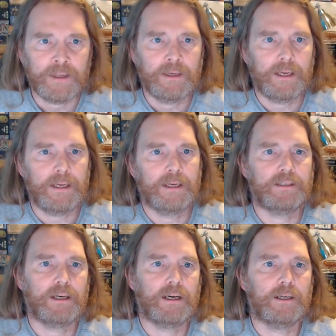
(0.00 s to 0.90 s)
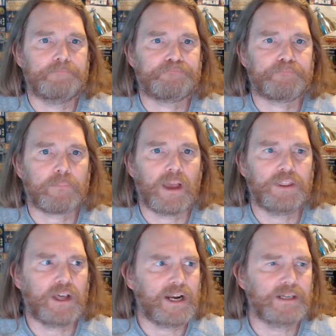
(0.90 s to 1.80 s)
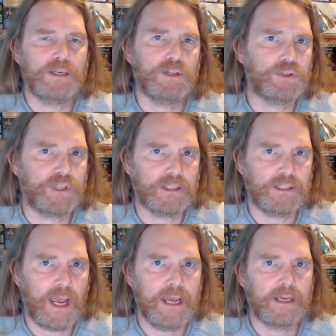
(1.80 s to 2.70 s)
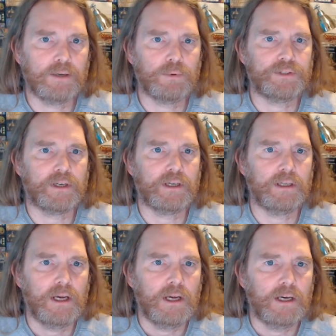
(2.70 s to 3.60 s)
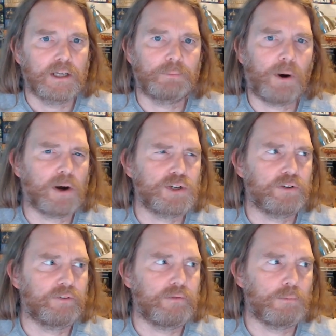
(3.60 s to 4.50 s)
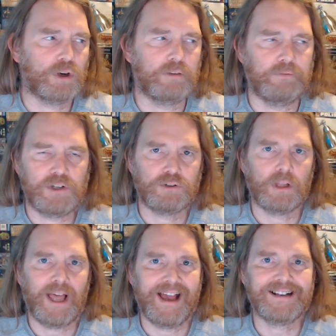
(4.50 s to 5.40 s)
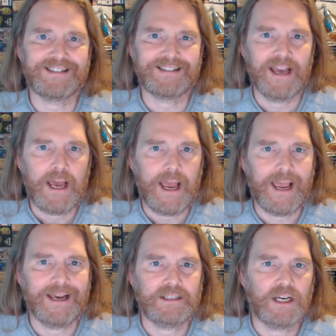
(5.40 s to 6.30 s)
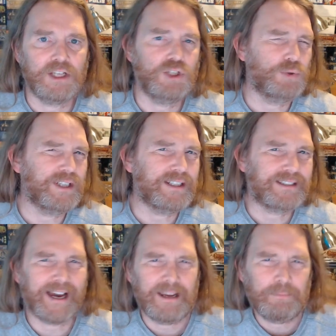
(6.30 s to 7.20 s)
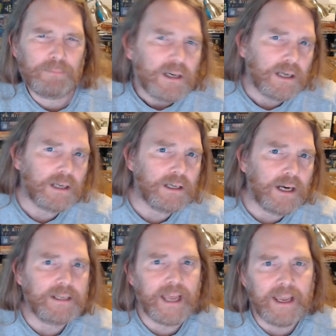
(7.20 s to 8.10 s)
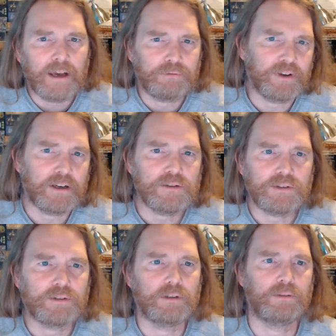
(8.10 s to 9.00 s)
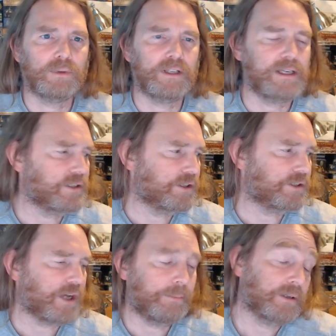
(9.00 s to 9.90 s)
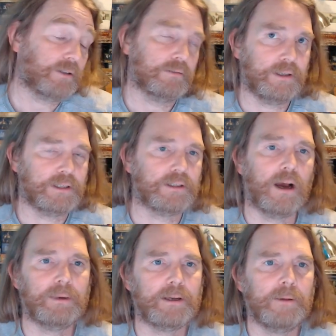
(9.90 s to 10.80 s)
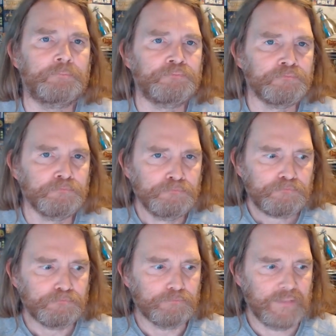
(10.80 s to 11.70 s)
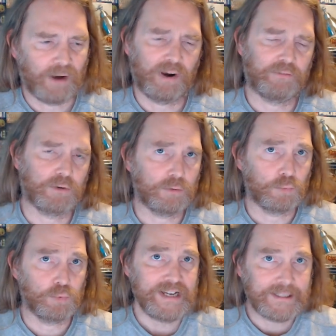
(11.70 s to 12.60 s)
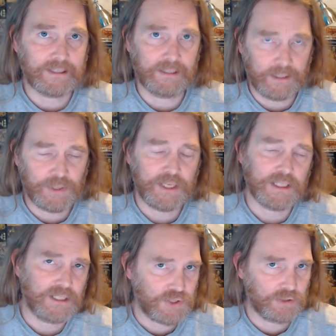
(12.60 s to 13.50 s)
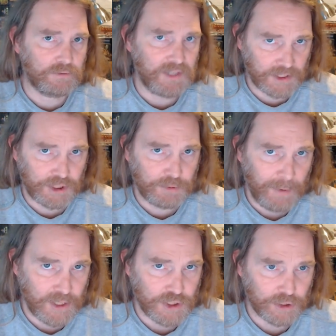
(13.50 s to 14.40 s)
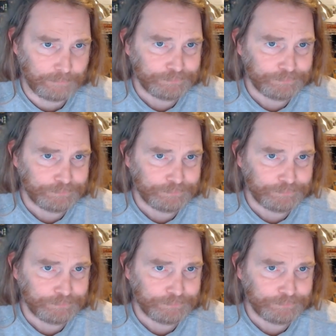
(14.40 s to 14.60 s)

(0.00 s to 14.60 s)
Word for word: and uh, I thought it had an interesting take. It was a, a departure from the more conventional hex and uh, unit type uh, affairs uh, relating to the topic or any topic. However, recently, with the addition of the expansion